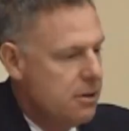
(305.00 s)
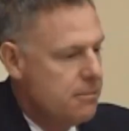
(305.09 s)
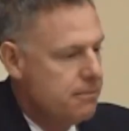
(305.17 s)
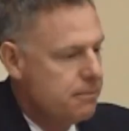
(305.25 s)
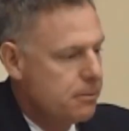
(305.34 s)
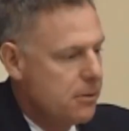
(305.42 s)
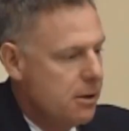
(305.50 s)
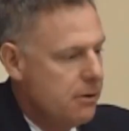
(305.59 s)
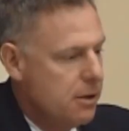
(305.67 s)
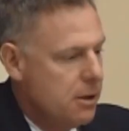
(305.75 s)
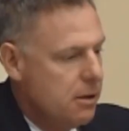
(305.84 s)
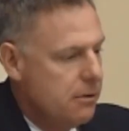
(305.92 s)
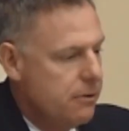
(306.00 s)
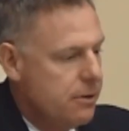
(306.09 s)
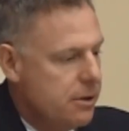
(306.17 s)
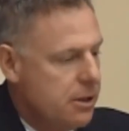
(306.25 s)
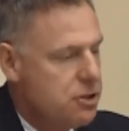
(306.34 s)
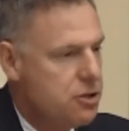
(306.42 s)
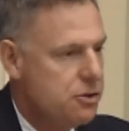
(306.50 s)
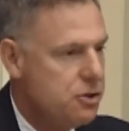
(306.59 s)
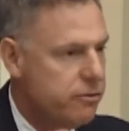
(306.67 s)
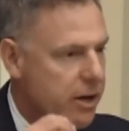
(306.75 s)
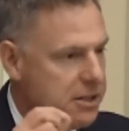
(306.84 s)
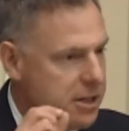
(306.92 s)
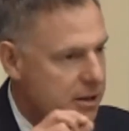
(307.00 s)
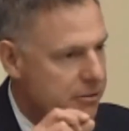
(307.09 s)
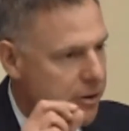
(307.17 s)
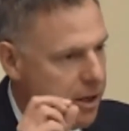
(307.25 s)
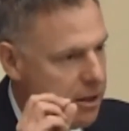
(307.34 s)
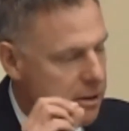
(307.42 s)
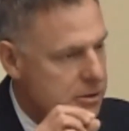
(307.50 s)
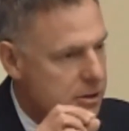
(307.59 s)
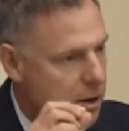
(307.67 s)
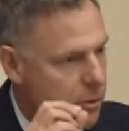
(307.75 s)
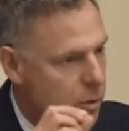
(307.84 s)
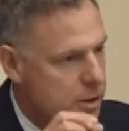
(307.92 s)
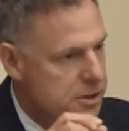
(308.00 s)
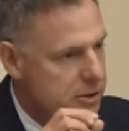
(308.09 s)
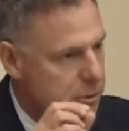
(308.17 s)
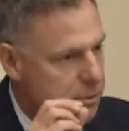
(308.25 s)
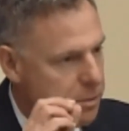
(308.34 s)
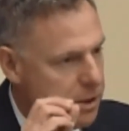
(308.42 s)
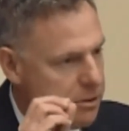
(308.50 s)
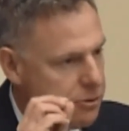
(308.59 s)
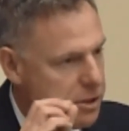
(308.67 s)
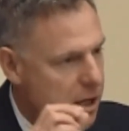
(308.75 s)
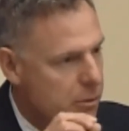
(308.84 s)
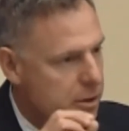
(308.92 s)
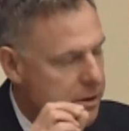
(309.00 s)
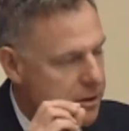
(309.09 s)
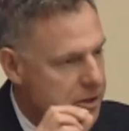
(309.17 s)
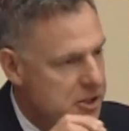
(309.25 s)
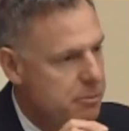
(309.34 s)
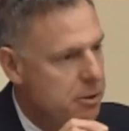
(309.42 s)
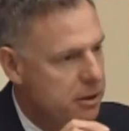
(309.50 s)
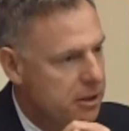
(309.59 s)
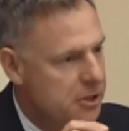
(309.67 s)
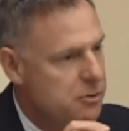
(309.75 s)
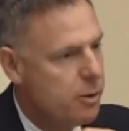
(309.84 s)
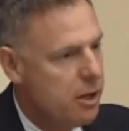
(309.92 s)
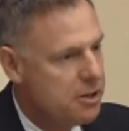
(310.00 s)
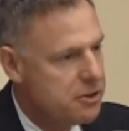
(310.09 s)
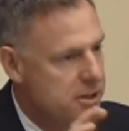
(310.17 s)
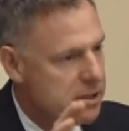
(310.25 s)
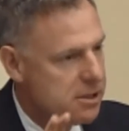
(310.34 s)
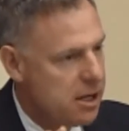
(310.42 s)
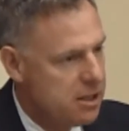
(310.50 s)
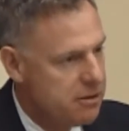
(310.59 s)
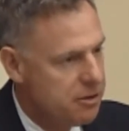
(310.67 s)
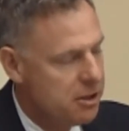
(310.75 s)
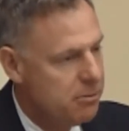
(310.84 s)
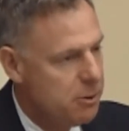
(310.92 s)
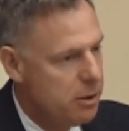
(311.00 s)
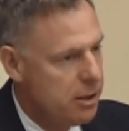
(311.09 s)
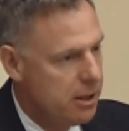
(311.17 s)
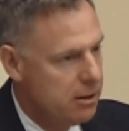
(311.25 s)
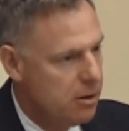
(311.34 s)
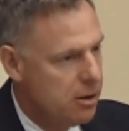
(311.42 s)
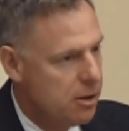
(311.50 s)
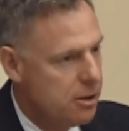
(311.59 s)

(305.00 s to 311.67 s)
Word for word: um, the issues you've identified aren't aren't ones that would be dealt with in this building as well as in the scientific community at large.